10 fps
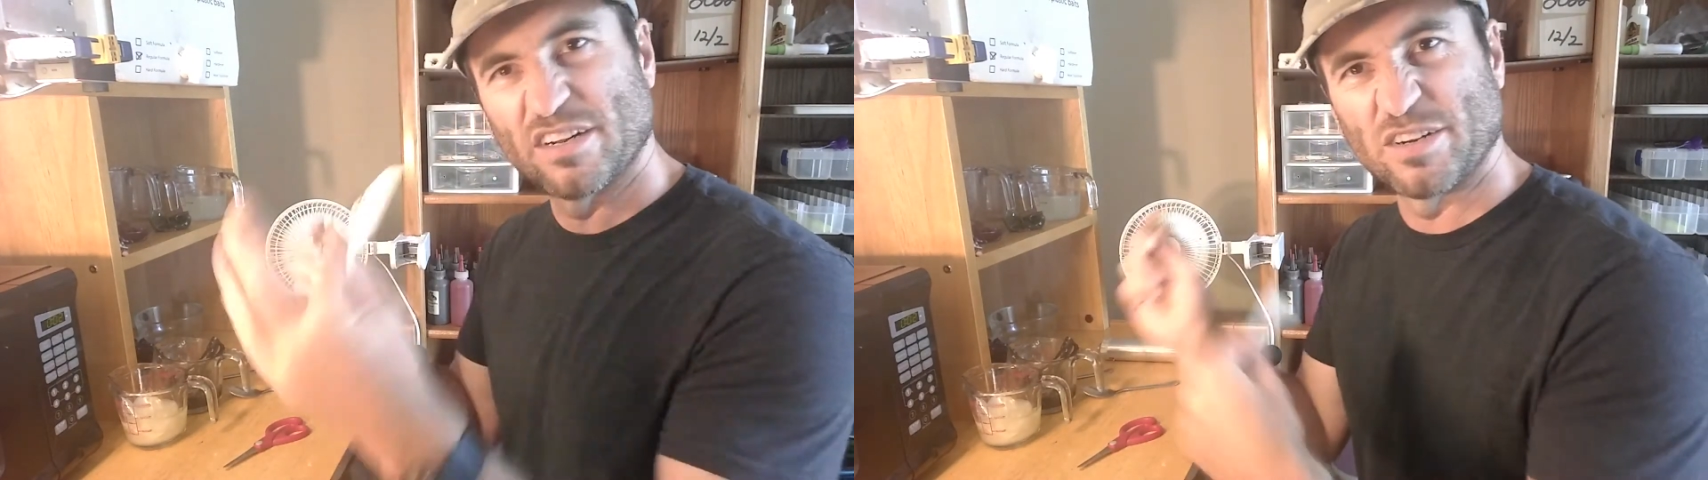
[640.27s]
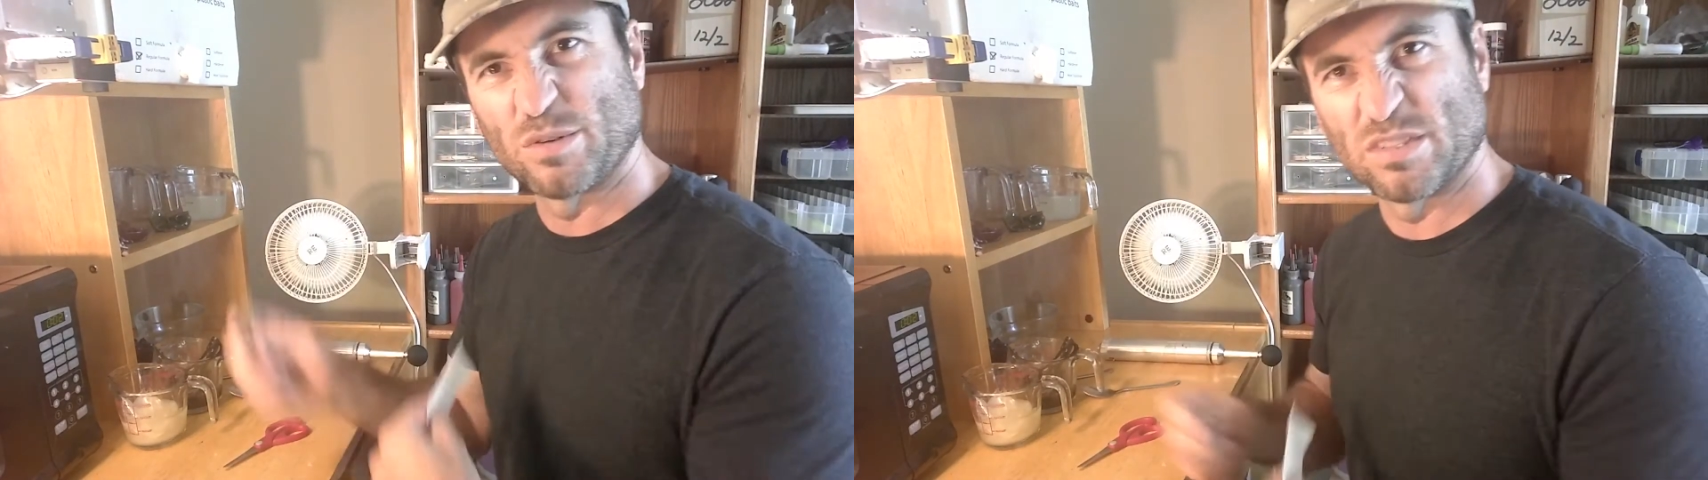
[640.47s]

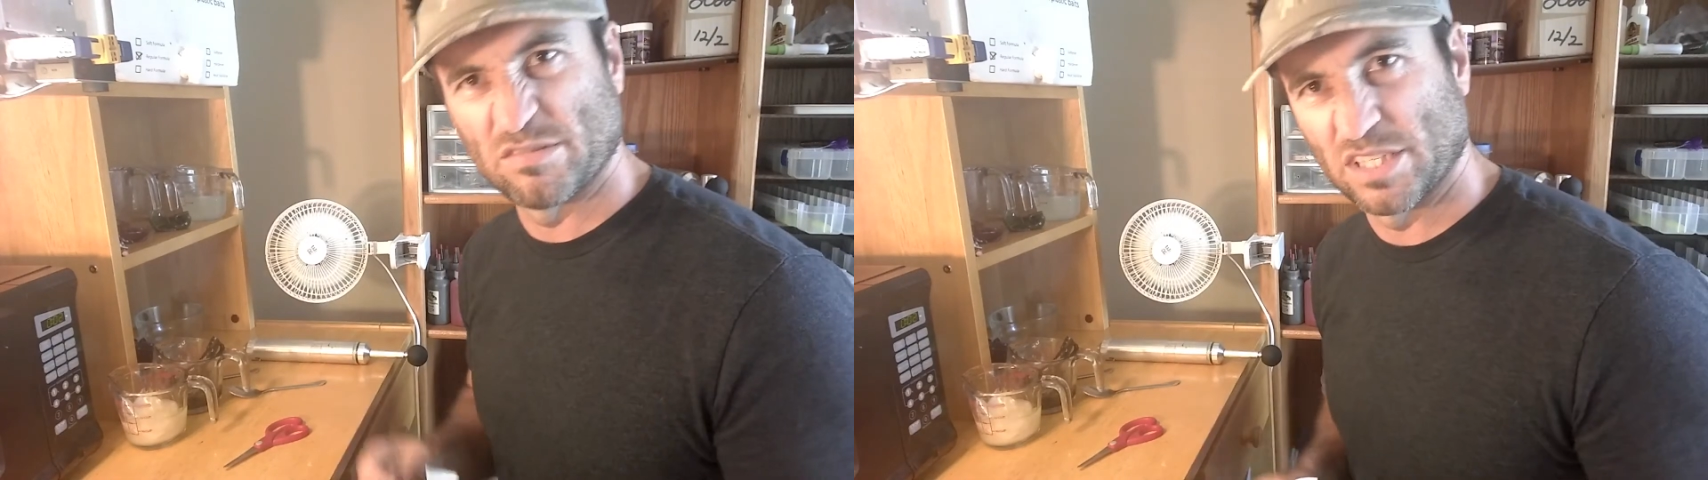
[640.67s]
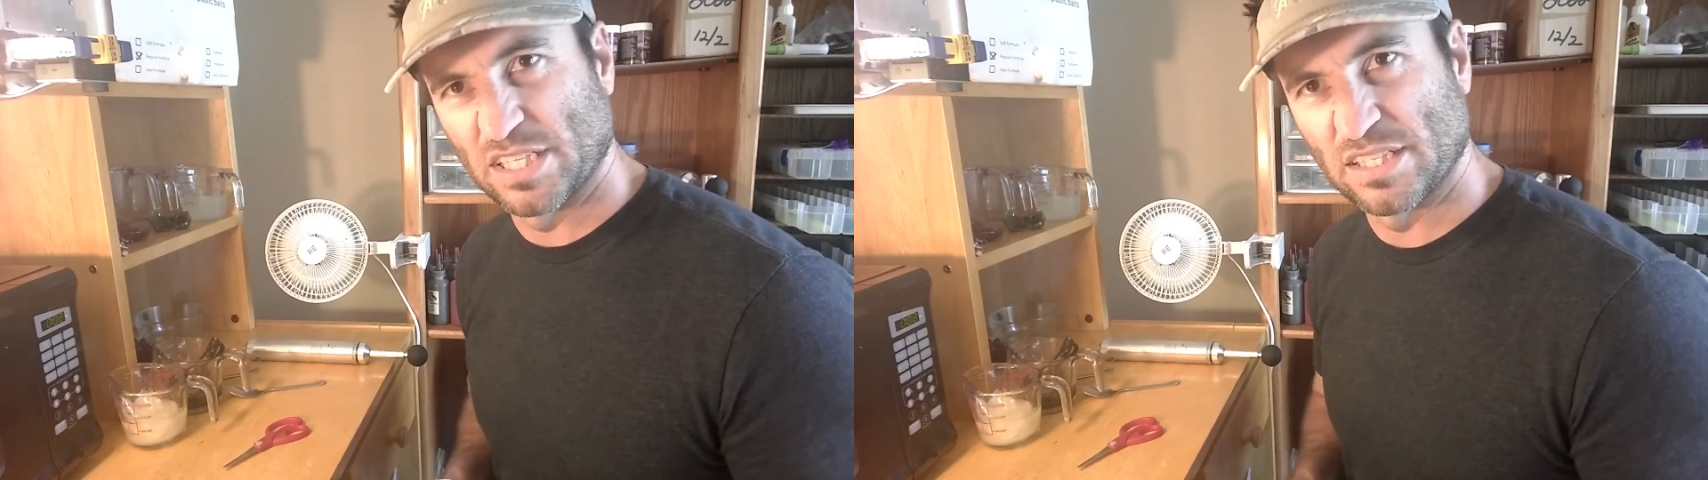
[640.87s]
You
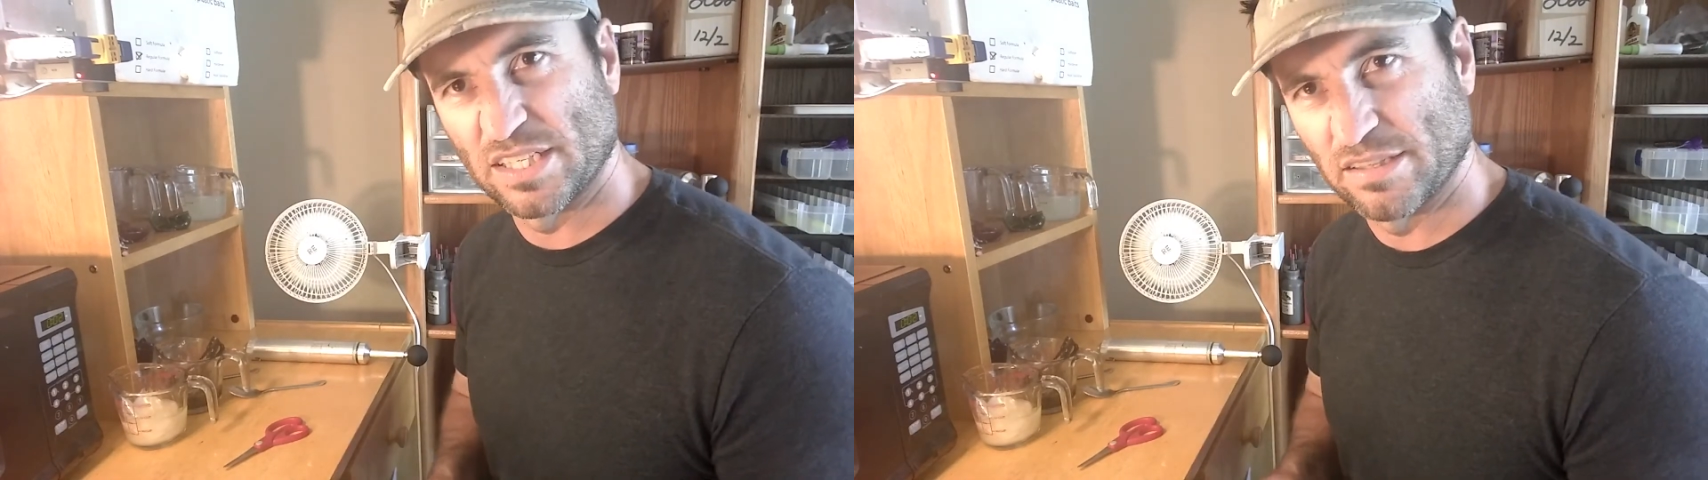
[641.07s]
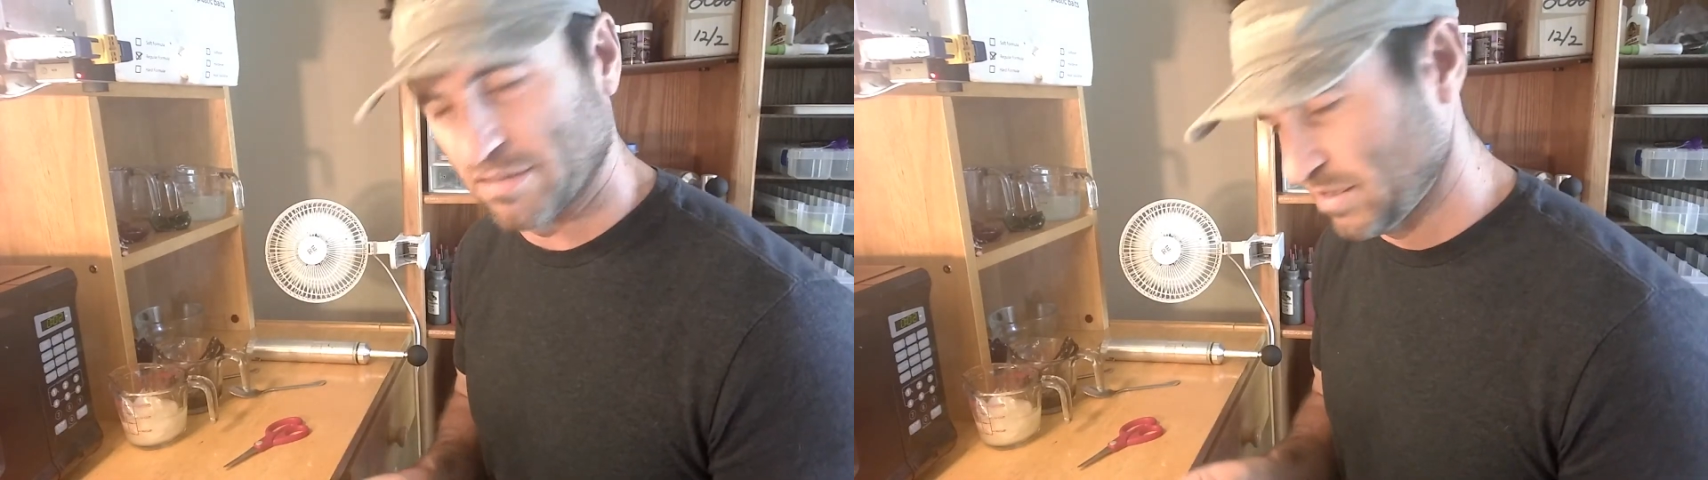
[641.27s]
don't really
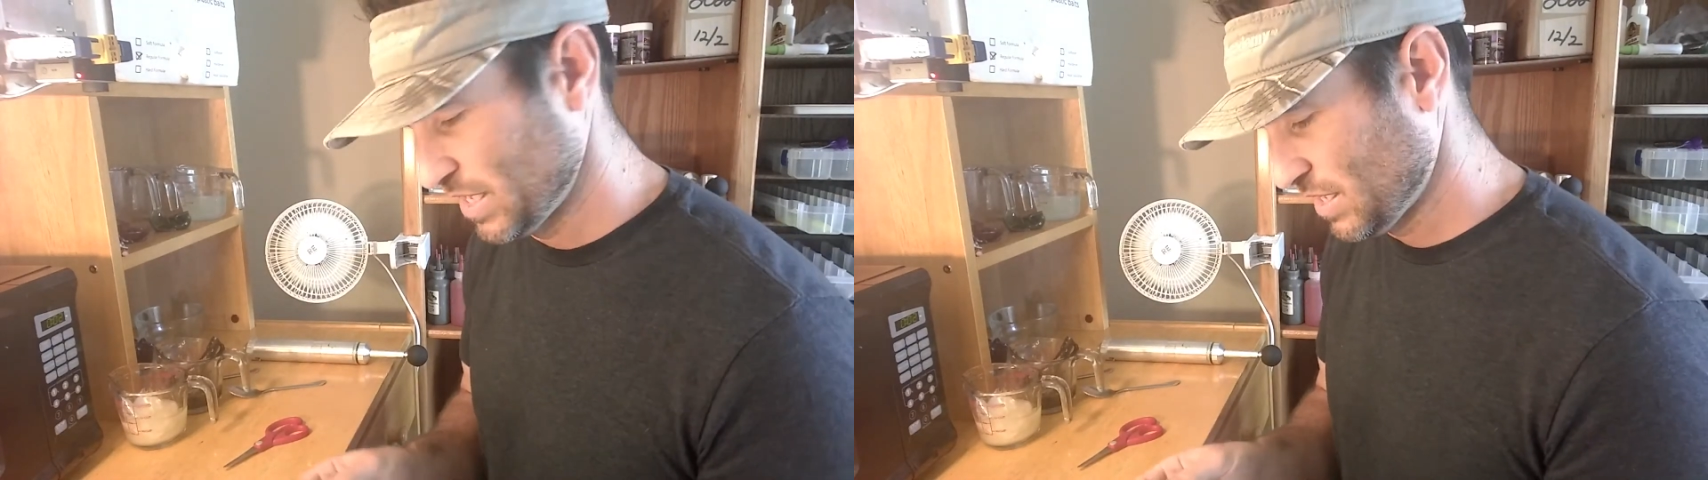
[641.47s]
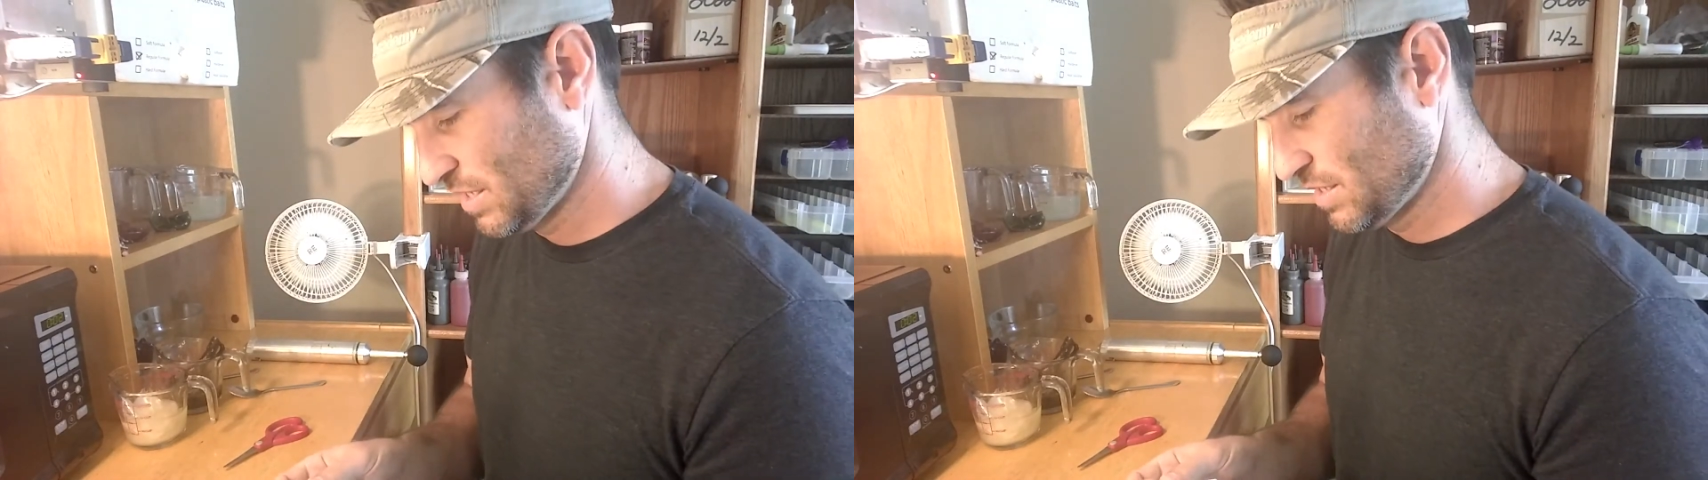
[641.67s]
see all
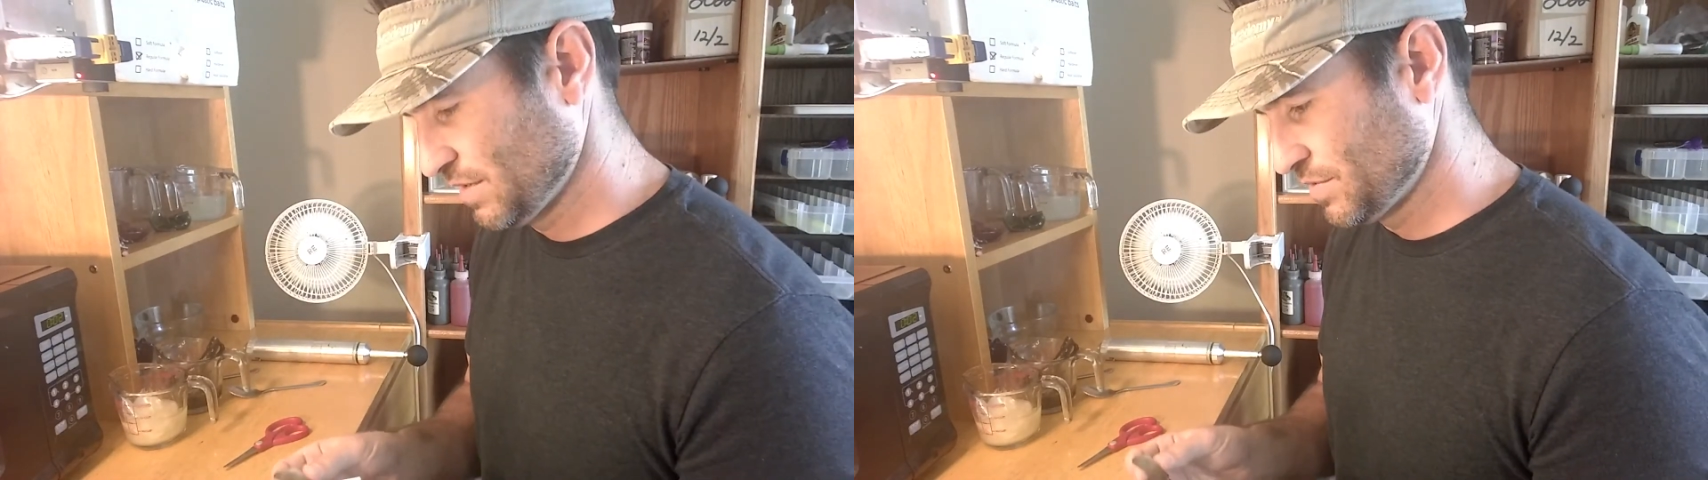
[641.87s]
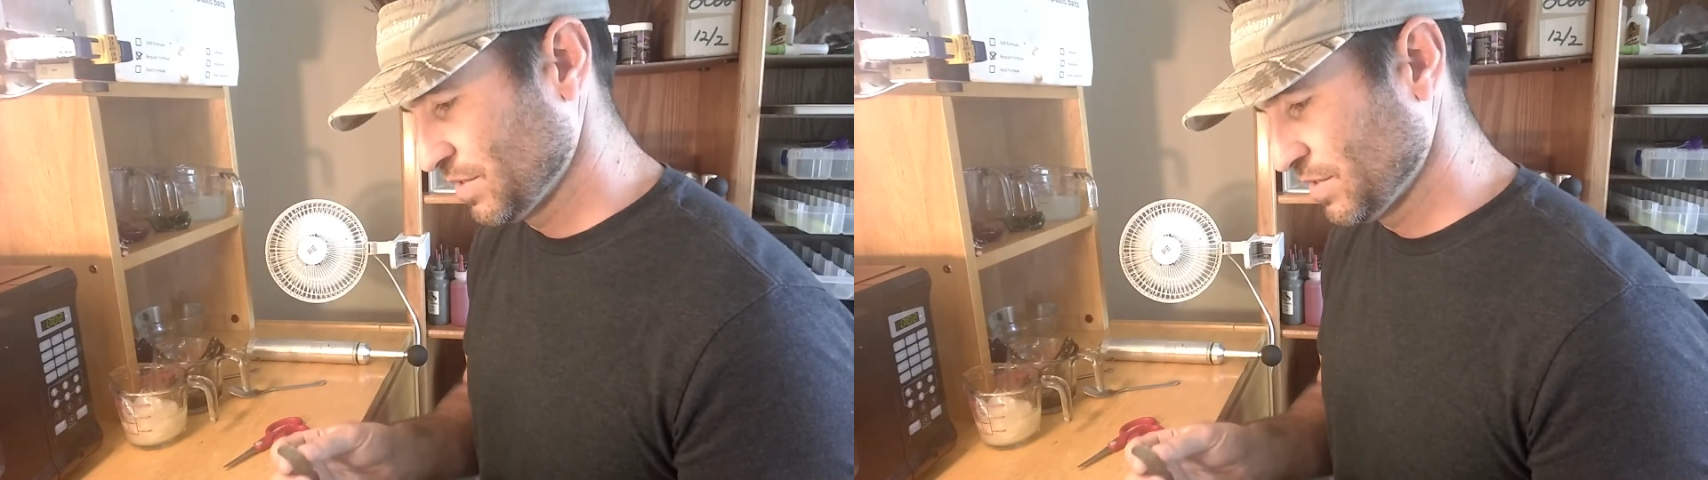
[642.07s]
that kind of stuff,